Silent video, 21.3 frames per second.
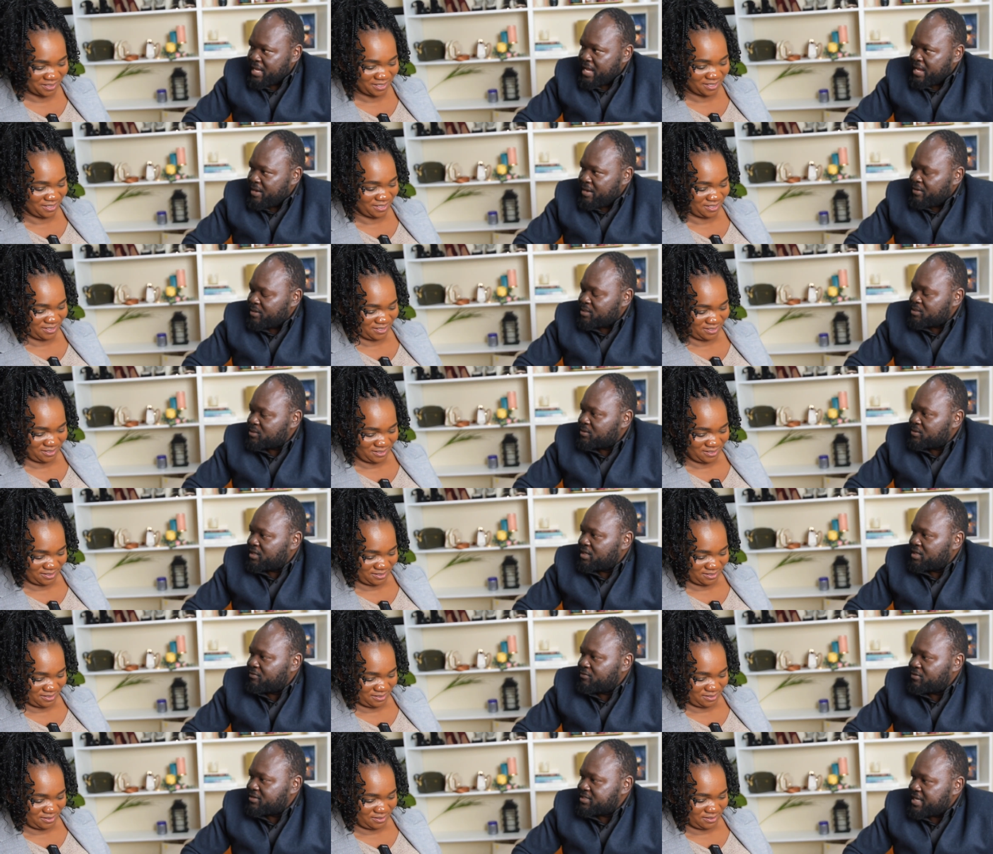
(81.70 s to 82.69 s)
Speaker 1: Yeah, I was
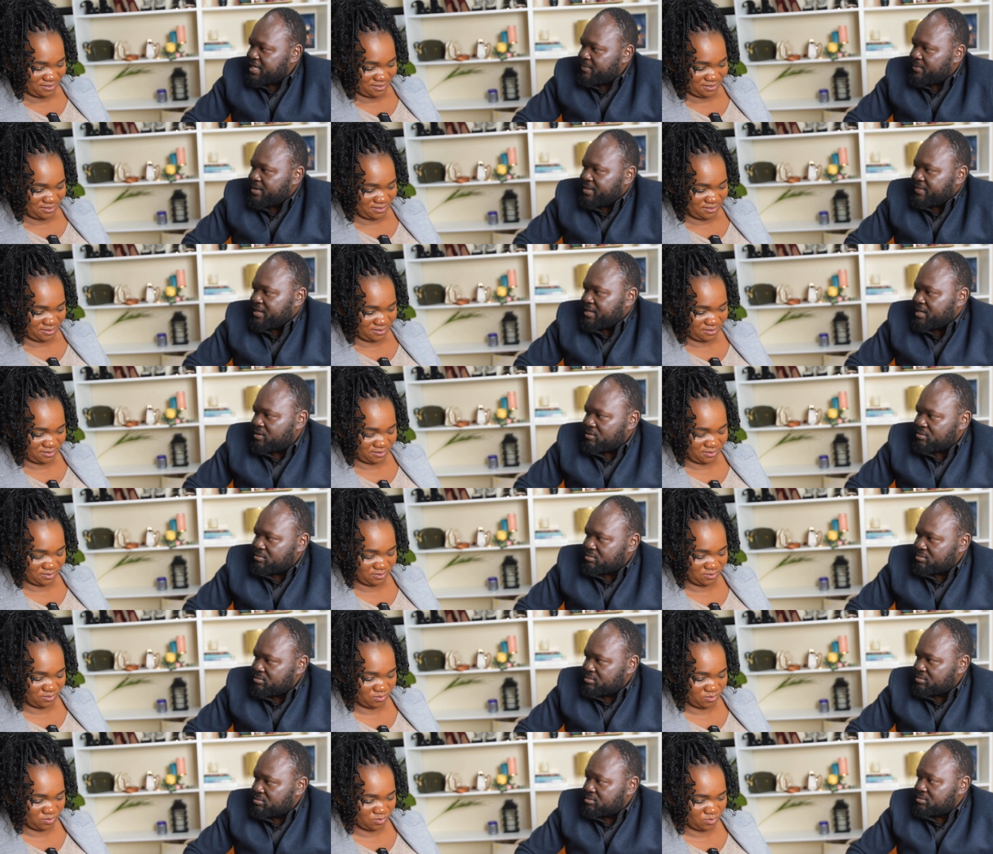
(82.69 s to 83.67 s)
looking for someone that I
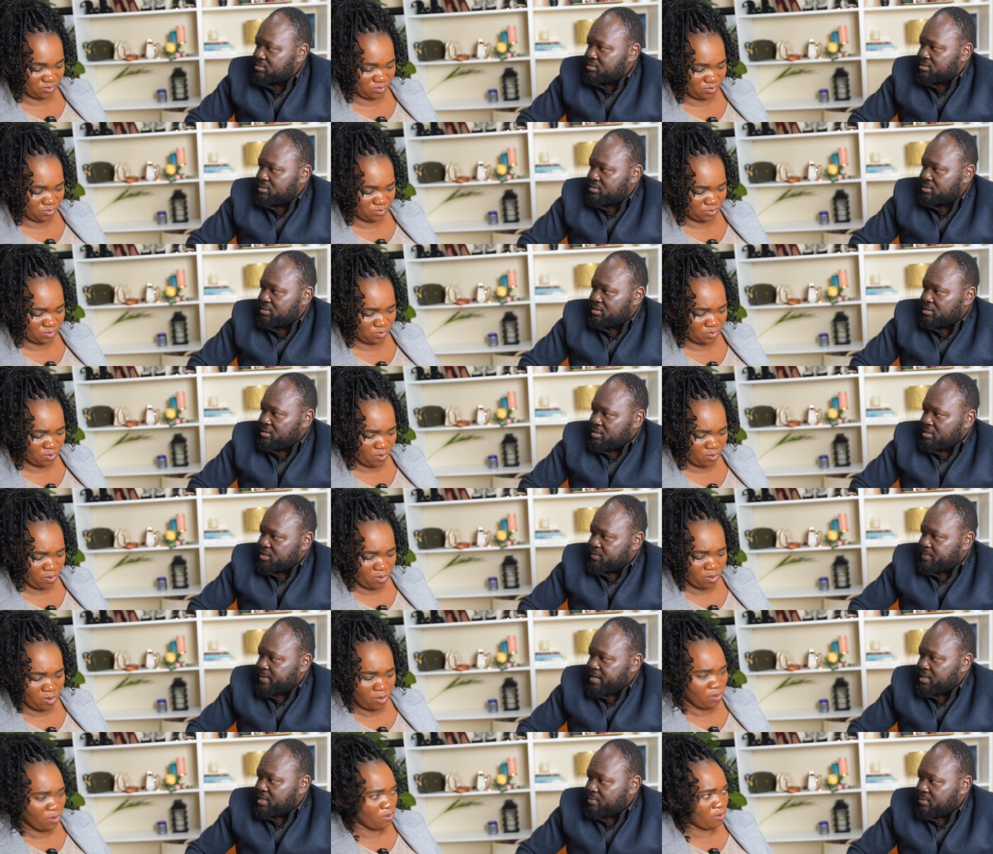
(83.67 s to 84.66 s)
would
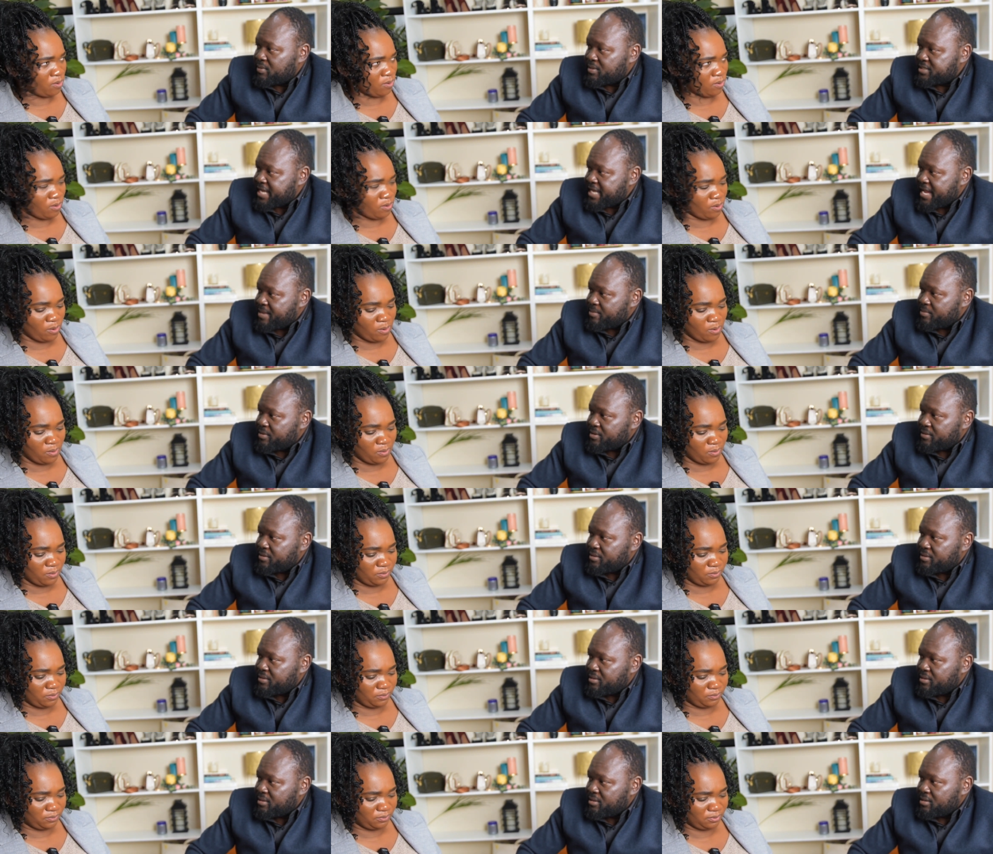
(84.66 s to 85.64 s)
spend more time with,
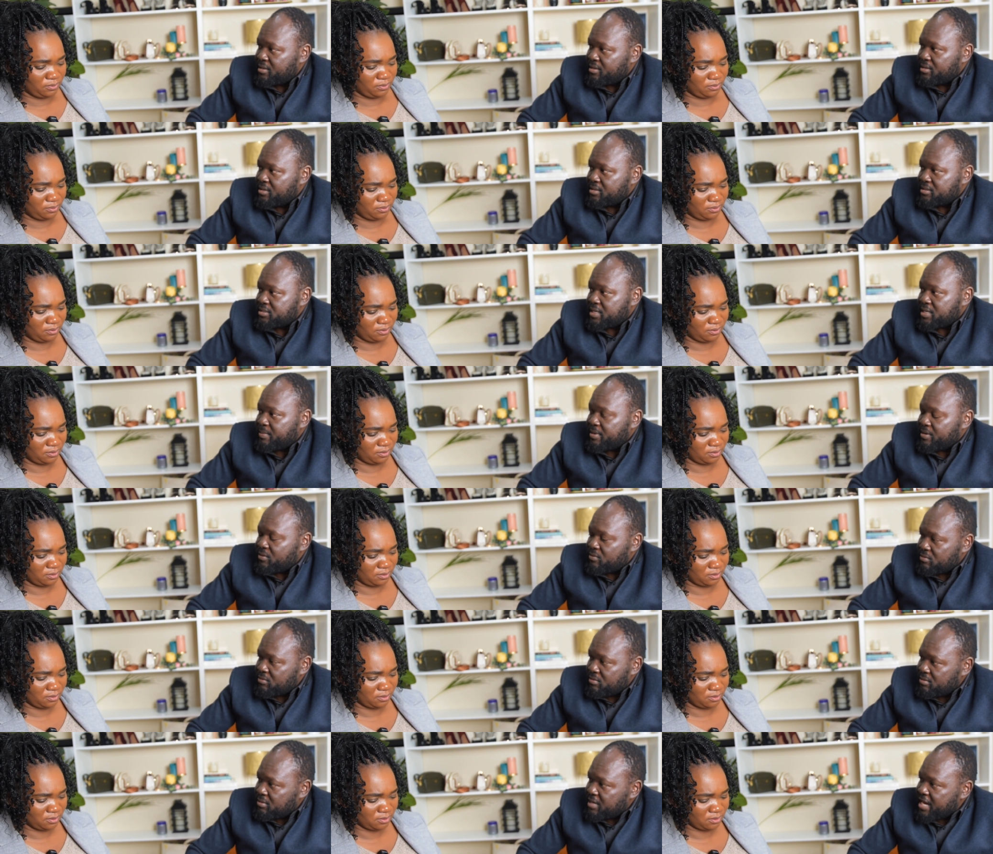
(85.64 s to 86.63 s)
someone
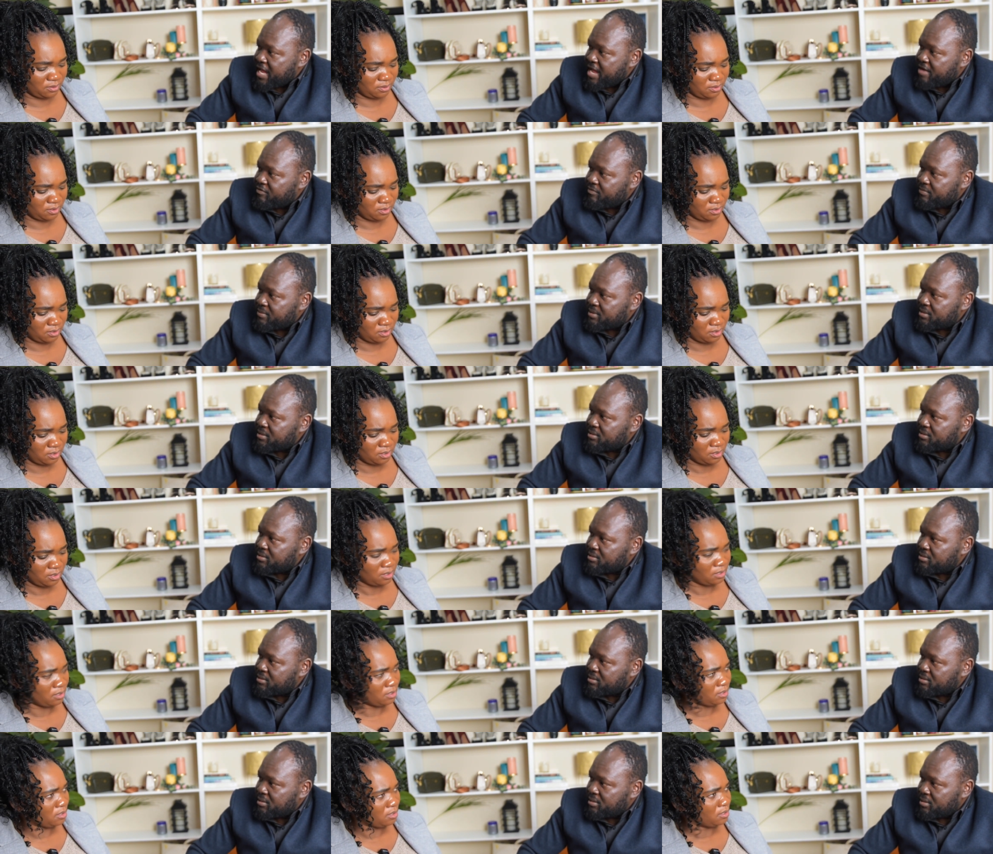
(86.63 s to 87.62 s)
who will love me
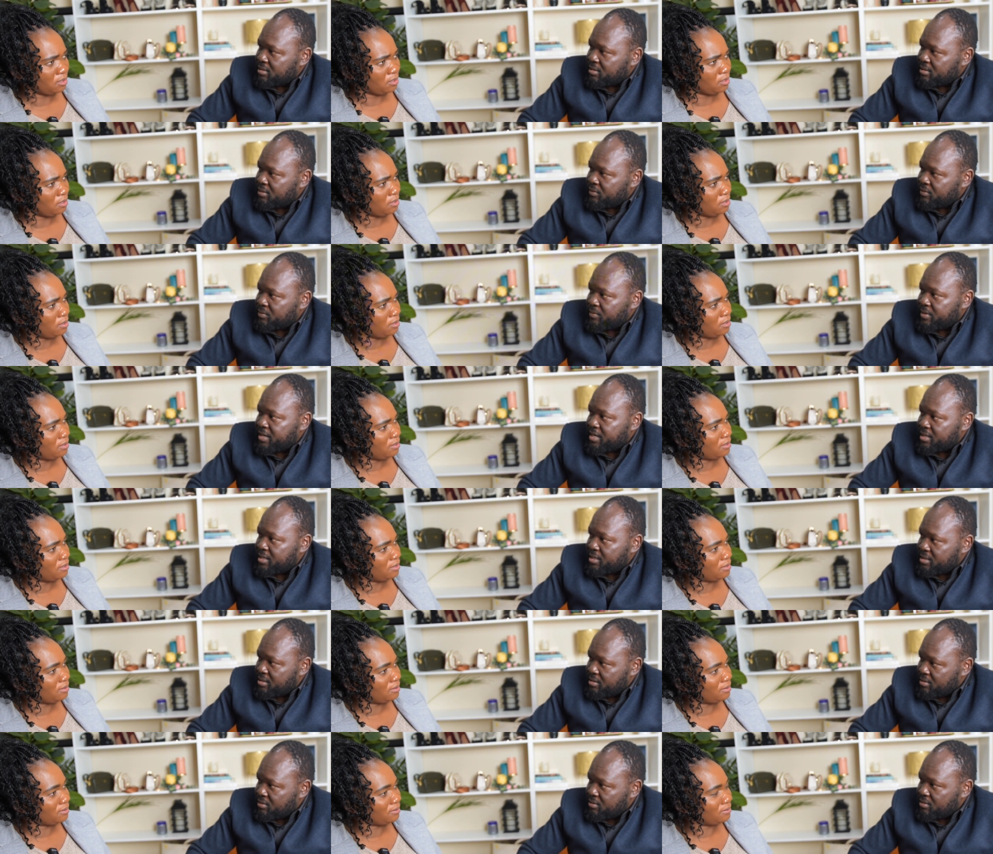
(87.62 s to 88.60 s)
the
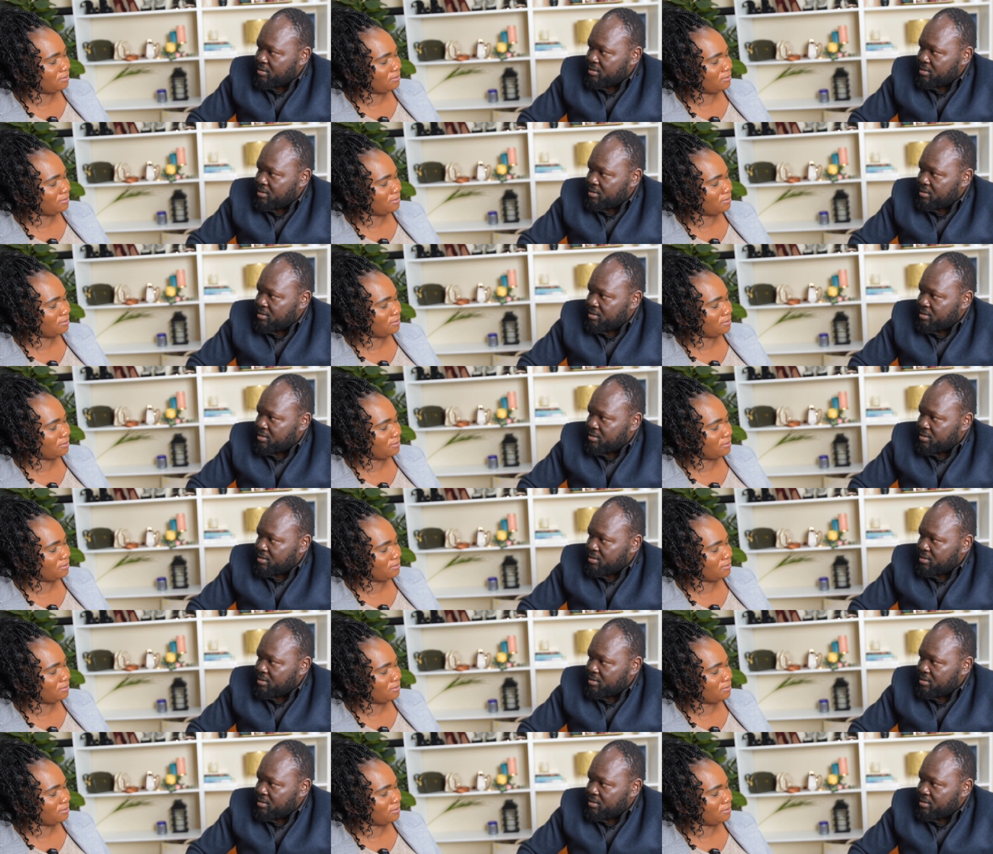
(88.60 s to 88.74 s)
way